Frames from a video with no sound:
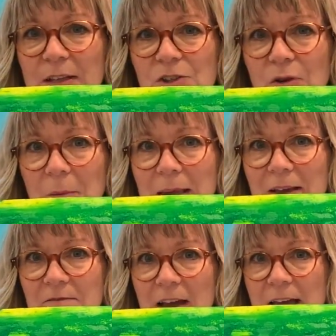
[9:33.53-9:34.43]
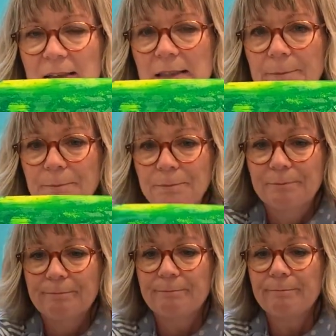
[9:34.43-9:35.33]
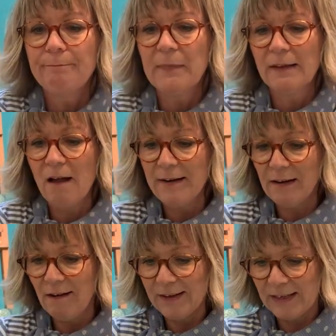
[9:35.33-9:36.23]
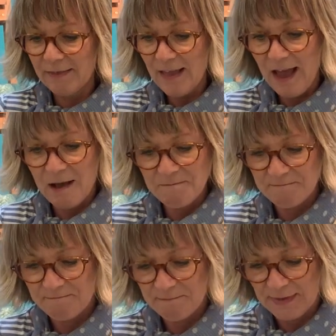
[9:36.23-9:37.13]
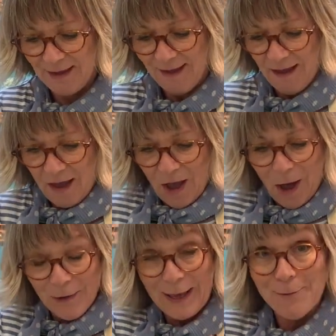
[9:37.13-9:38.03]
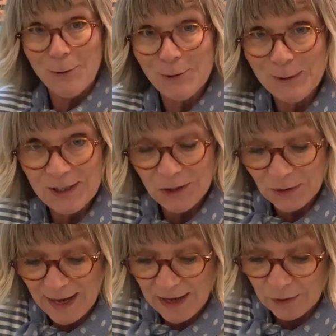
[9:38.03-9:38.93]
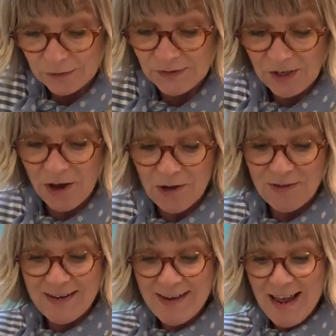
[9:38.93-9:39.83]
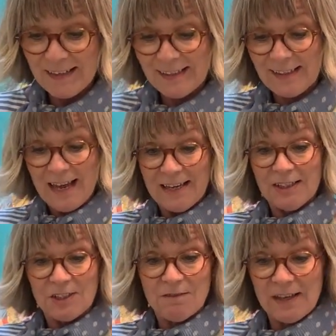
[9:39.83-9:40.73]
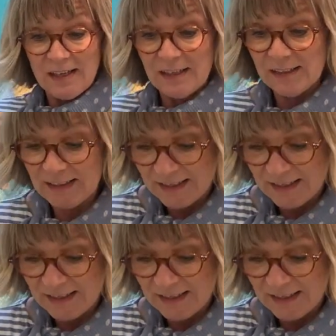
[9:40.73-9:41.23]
and drippy effect, kind of like in that. Okay, what do we do now? So the next stage of this